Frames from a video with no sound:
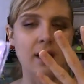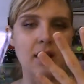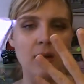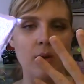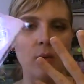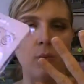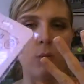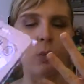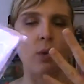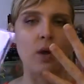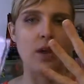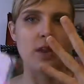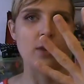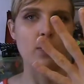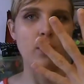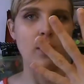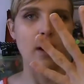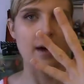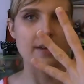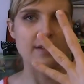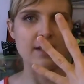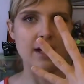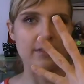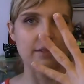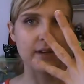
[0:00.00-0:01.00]

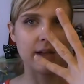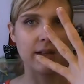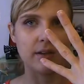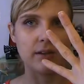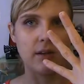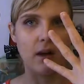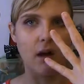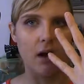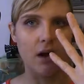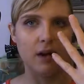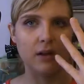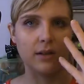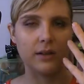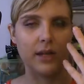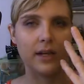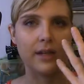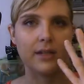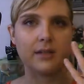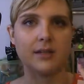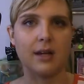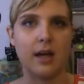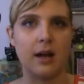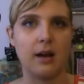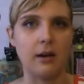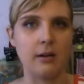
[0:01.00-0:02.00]
width-wise, I have like long,
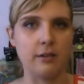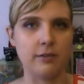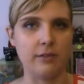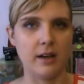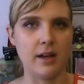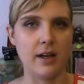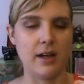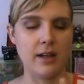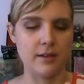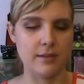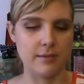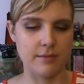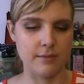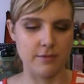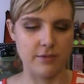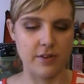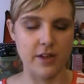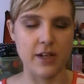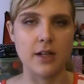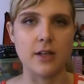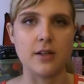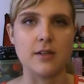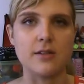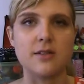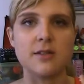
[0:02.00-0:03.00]
like terrifying
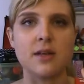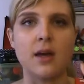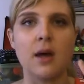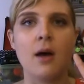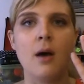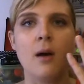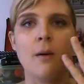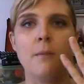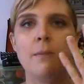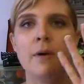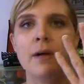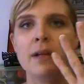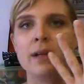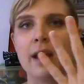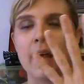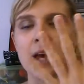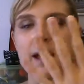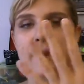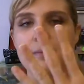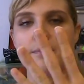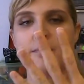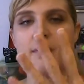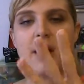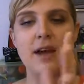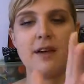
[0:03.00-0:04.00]
fingers, but
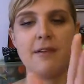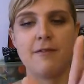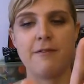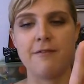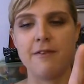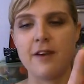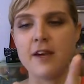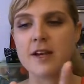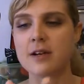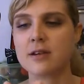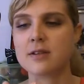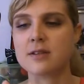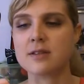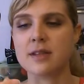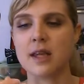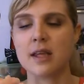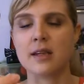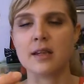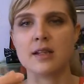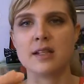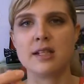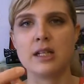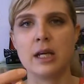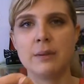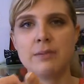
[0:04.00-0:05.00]
like my fingers,
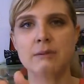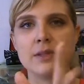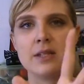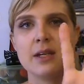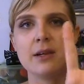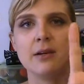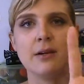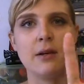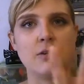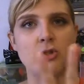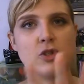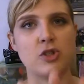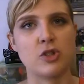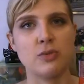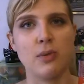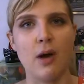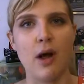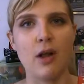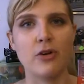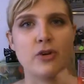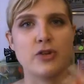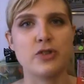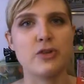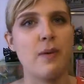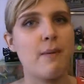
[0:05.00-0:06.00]
like the tips here are
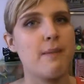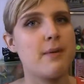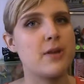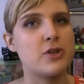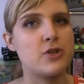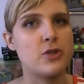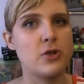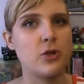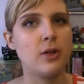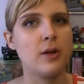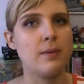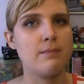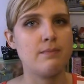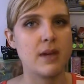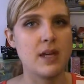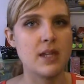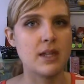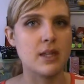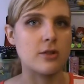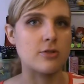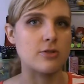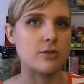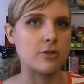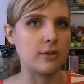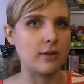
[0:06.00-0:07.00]
smaller, so maybe julep made
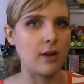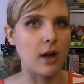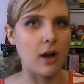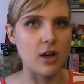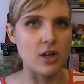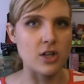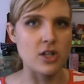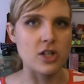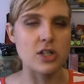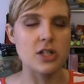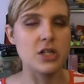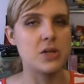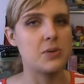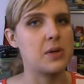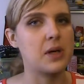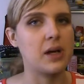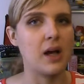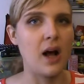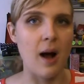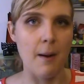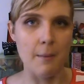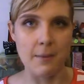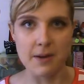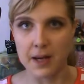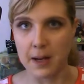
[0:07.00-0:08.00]
theirs larger to
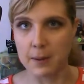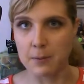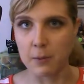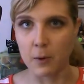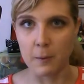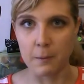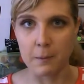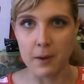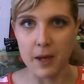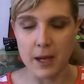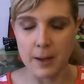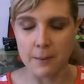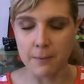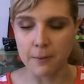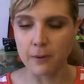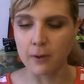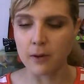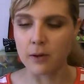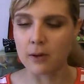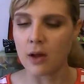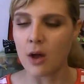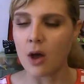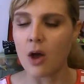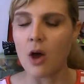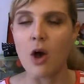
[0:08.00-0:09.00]
accommodate more
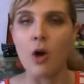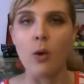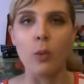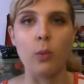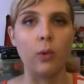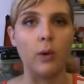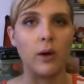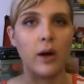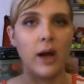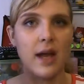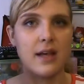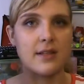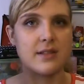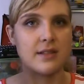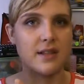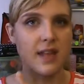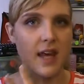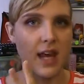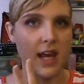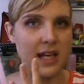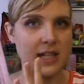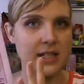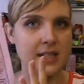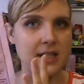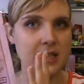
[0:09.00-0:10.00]
people, whereas
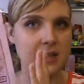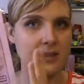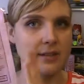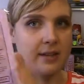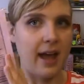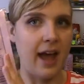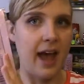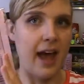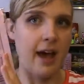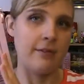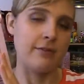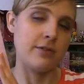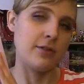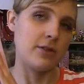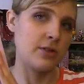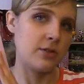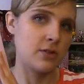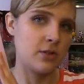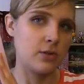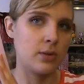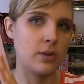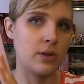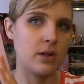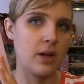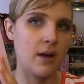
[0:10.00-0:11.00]
they didn't have
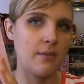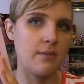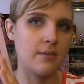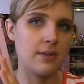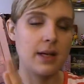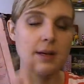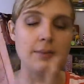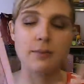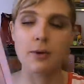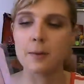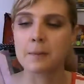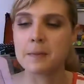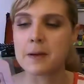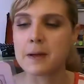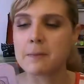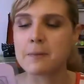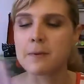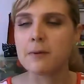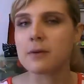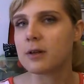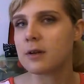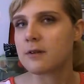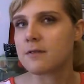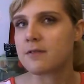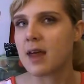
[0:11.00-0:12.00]
to accommodate more
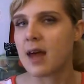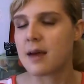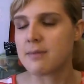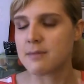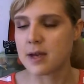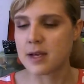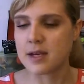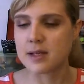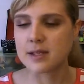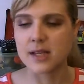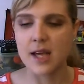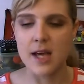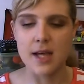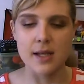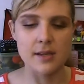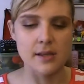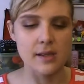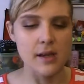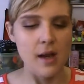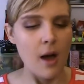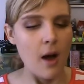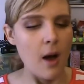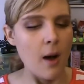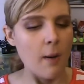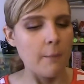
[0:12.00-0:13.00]
people, if that makes
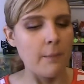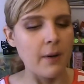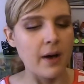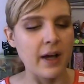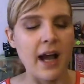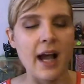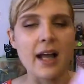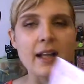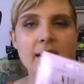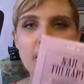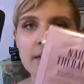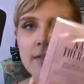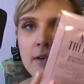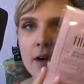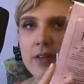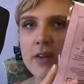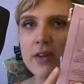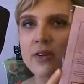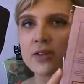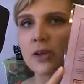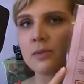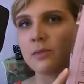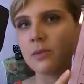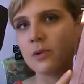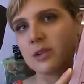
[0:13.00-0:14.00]
sense. But I love how
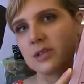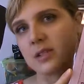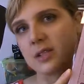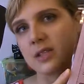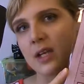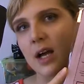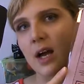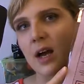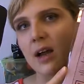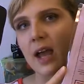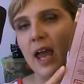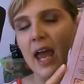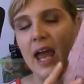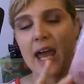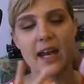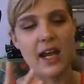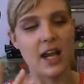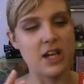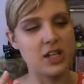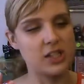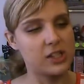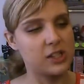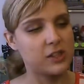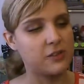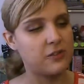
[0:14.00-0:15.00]
these are more snug, and
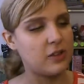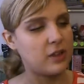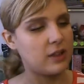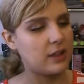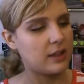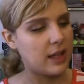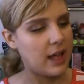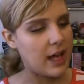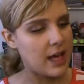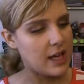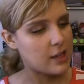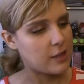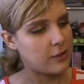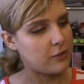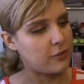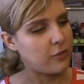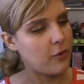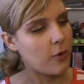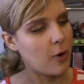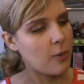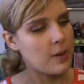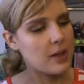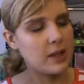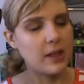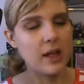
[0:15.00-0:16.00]
I just feel like the
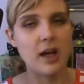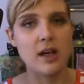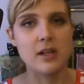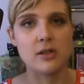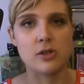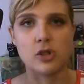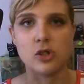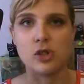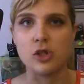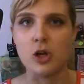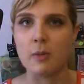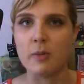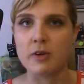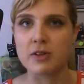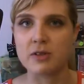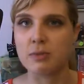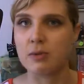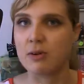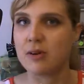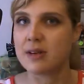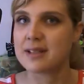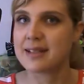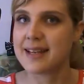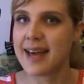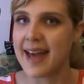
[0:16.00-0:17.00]
formula is so much
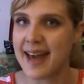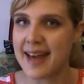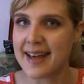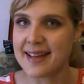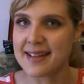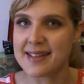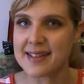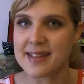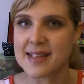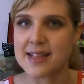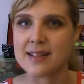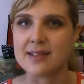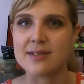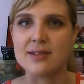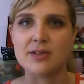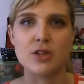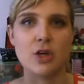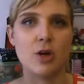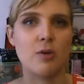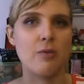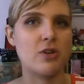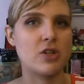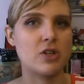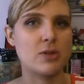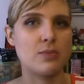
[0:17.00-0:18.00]
more intense. It is
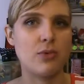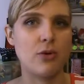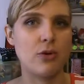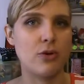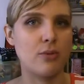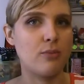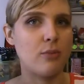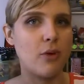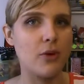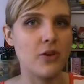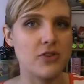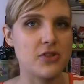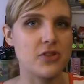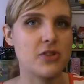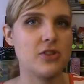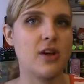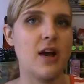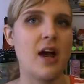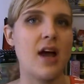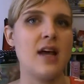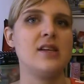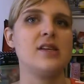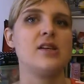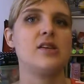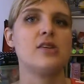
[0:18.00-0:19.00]
so much more
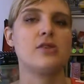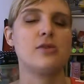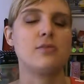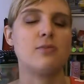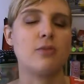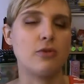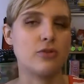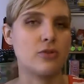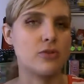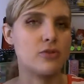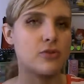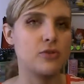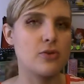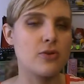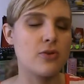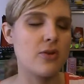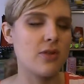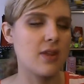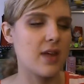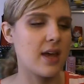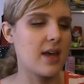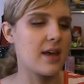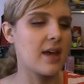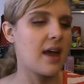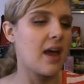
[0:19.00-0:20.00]
moisturizing, more
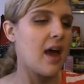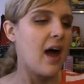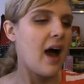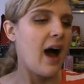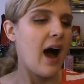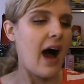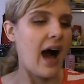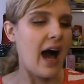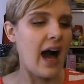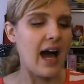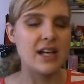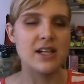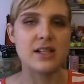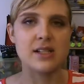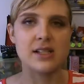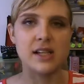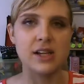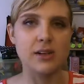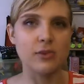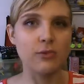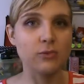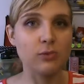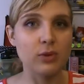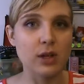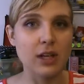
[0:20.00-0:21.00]
soothing. I just
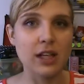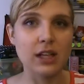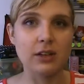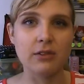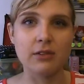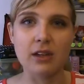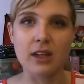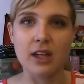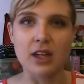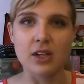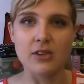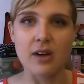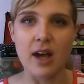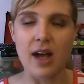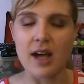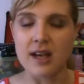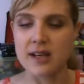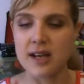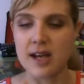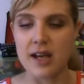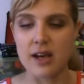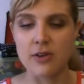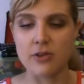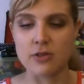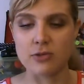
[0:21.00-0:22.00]
get really, really dry
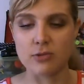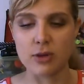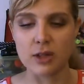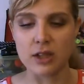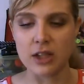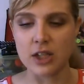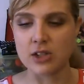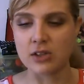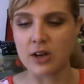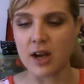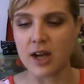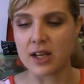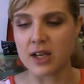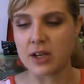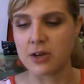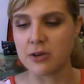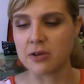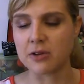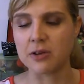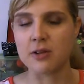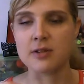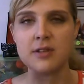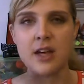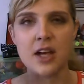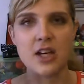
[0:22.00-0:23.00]
nails, really dry
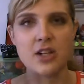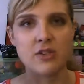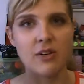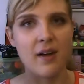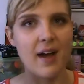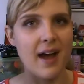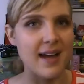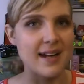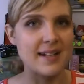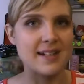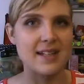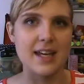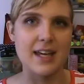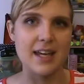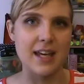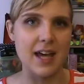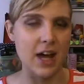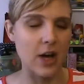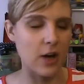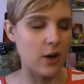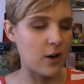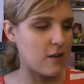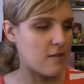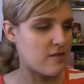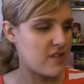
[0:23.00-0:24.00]
cuticles. I try and take
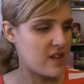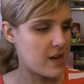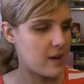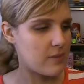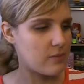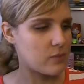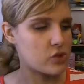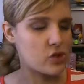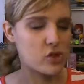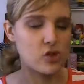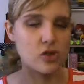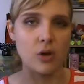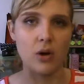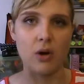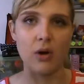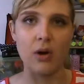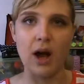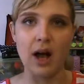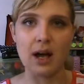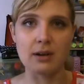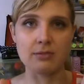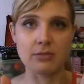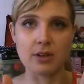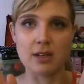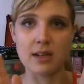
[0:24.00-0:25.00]
care of them, so
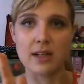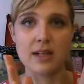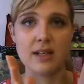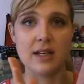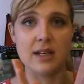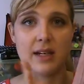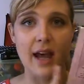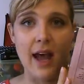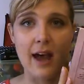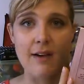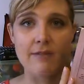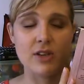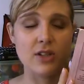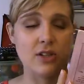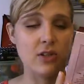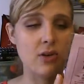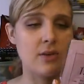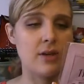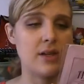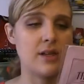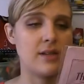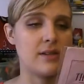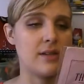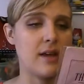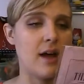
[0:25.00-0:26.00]
I really need heavy
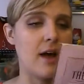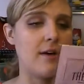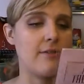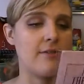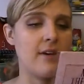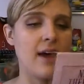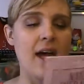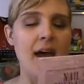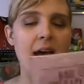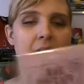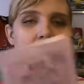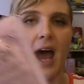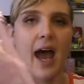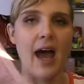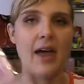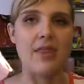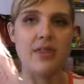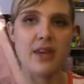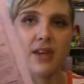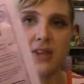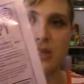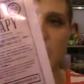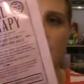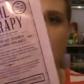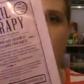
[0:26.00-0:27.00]
duty stuff, and
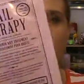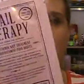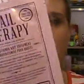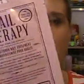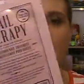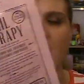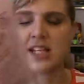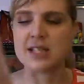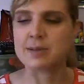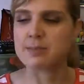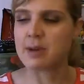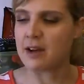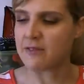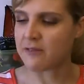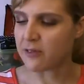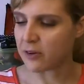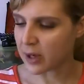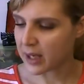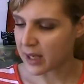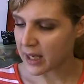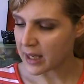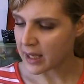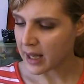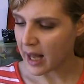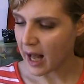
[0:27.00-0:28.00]
these are pretty awesome. I
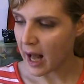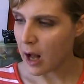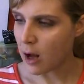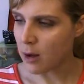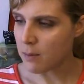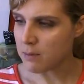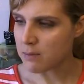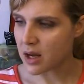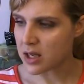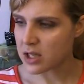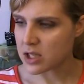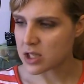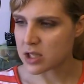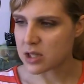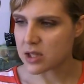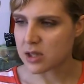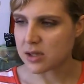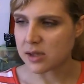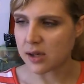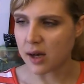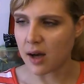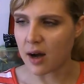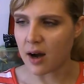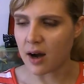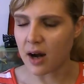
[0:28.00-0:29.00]
forget how much
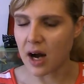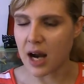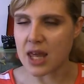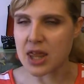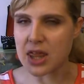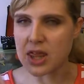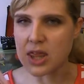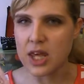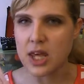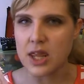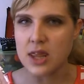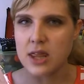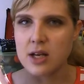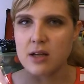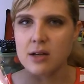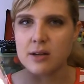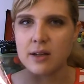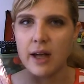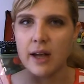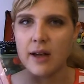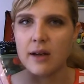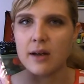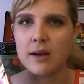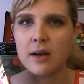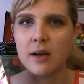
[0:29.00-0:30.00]
these are. I think they're
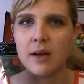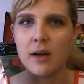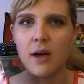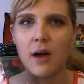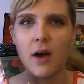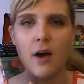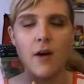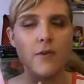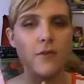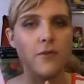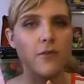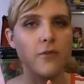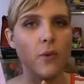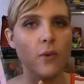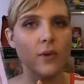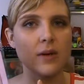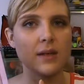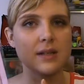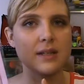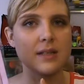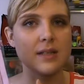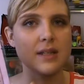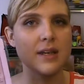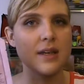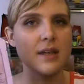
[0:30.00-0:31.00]
like
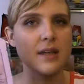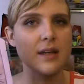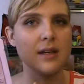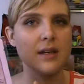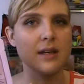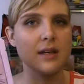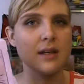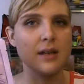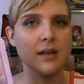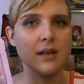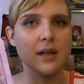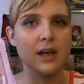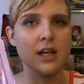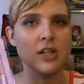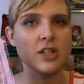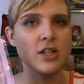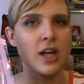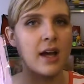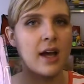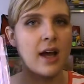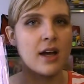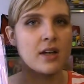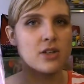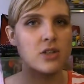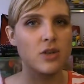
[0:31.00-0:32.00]
$14 each.
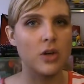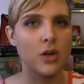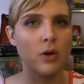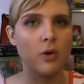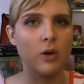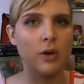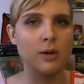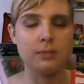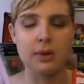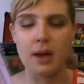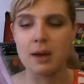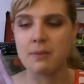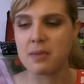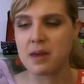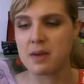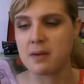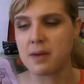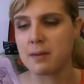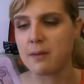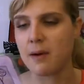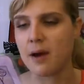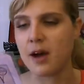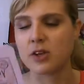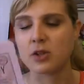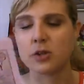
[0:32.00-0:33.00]
I got two in my
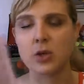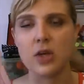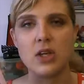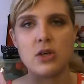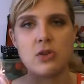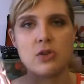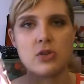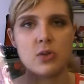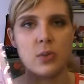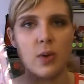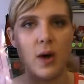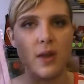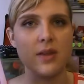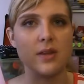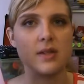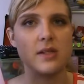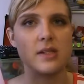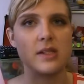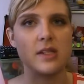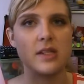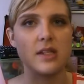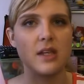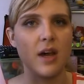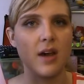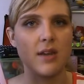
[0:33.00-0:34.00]
mini box. I used one. This
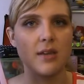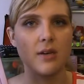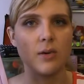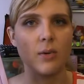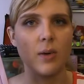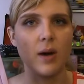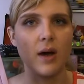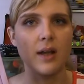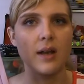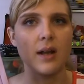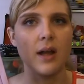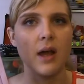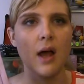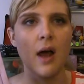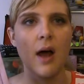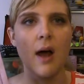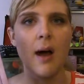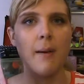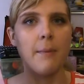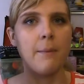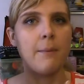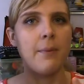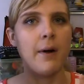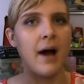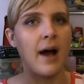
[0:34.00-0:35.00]
is the other one.
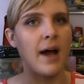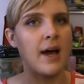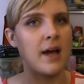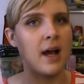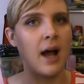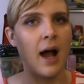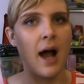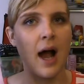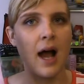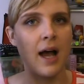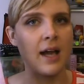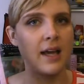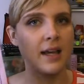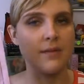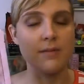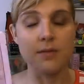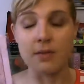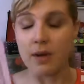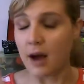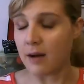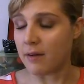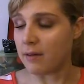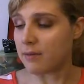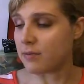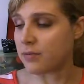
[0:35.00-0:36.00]
But
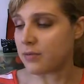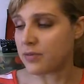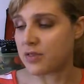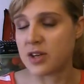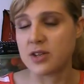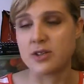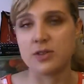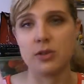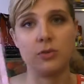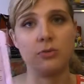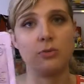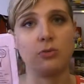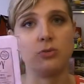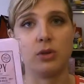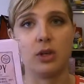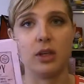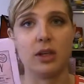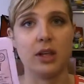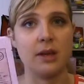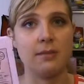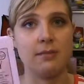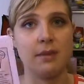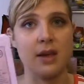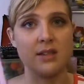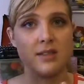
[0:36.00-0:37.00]
these are
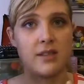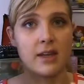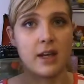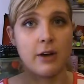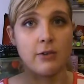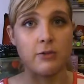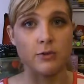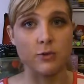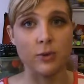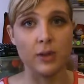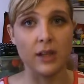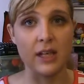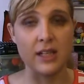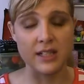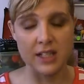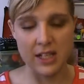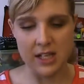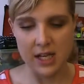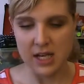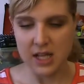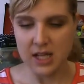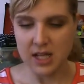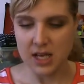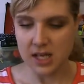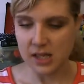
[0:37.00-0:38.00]
really amazing. I was really
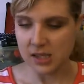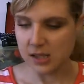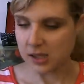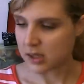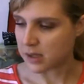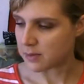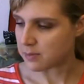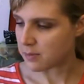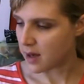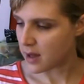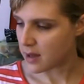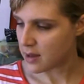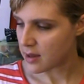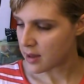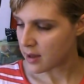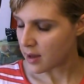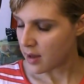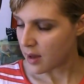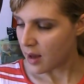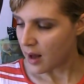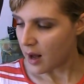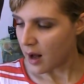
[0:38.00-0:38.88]
digging these this month.